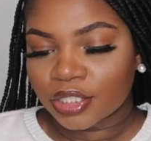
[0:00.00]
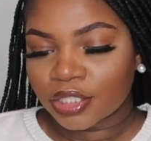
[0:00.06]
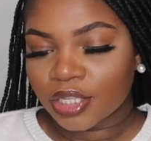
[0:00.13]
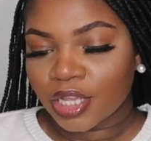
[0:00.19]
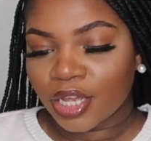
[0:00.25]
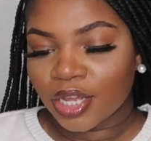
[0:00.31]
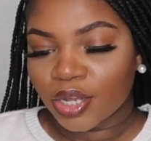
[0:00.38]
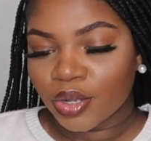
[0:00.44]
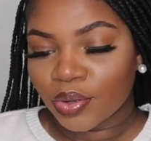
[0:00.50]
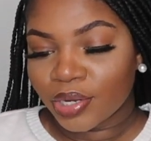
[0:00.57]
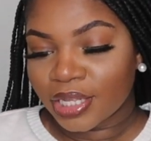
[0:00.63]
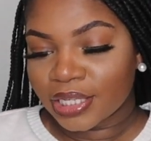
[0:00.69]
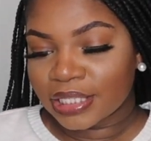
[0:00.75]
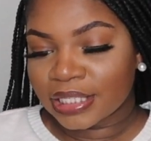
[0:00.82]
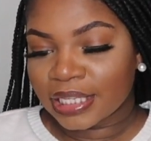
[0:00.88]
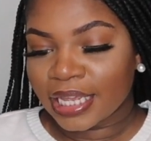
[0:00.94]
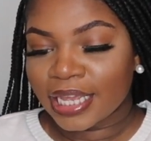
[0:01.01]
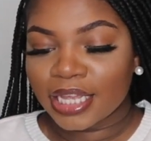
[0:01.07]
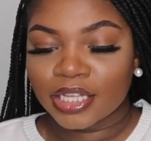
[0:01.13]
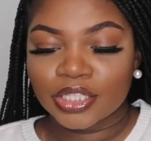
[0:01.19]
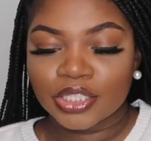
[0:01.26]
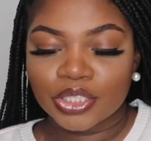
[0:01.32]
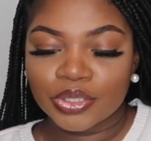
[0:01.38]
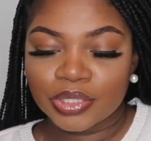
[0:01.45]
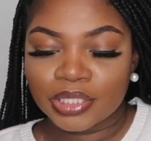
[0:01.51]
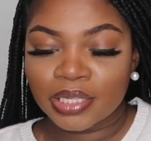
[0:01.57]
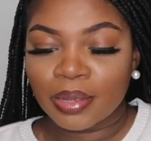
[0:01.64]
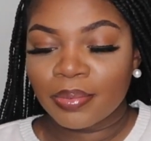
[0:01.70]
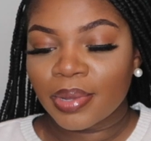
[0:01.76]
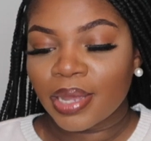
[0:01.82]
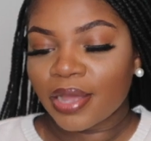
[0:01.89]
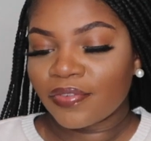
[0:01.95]
So let's get into
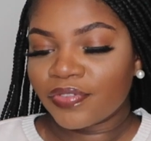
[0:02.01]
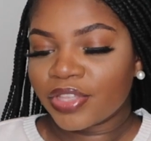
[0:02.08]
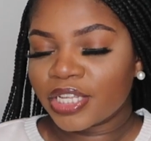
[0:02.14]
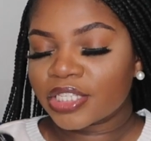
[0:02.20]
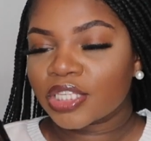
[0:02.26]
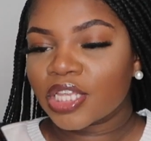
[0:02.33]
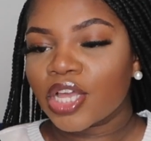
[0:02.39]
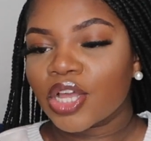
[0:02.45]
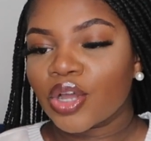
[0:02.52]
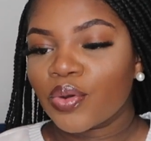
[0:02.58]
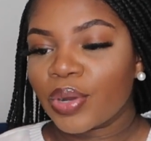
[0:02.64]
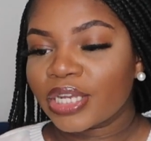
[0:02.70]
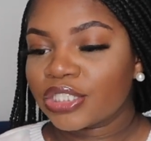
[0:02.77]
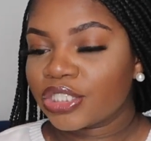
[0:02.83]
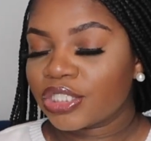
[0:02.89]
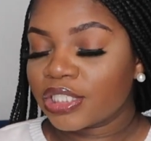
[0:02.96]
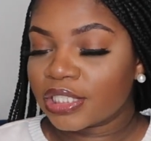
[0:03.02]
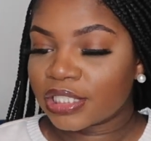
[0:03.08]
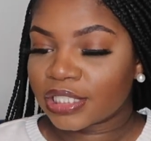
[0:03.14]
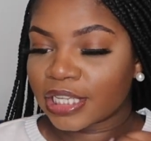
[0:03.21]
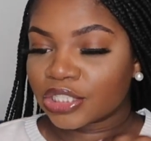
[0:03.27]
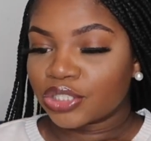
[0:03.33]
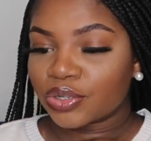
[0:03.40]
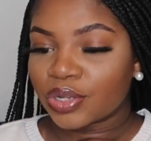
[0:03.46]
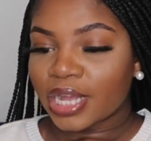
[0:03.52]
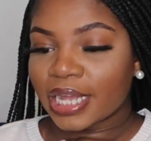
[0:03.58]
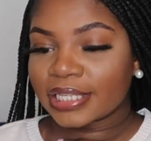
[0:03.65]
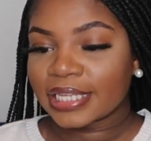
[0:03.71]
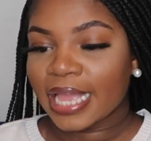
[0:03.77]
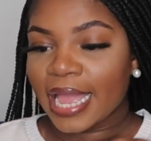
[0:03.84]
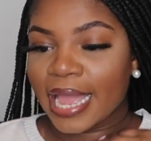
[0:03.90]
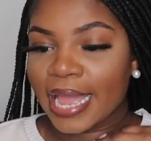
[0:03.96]
some of these questions that you
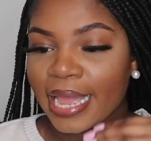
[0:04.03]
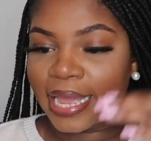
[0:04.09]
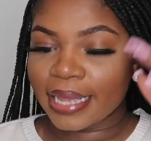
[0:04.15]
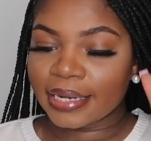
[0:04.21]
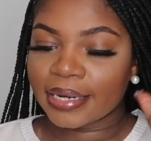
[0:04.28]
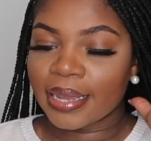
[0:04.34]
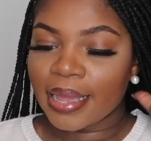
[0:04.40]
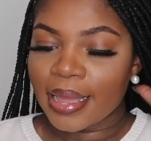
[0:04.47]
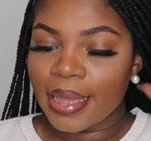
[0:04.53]
guys had.